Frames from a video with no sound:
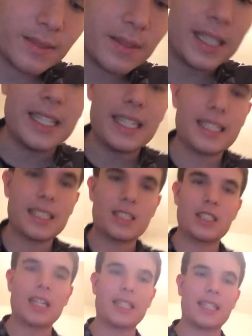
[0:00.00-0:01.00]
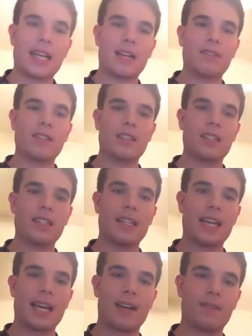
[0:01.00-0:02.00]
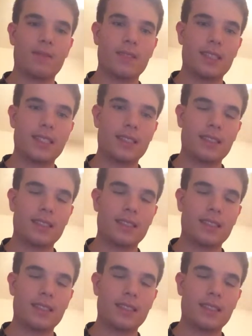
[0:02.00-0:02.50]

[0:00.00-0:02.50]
we need um, to shut down her account.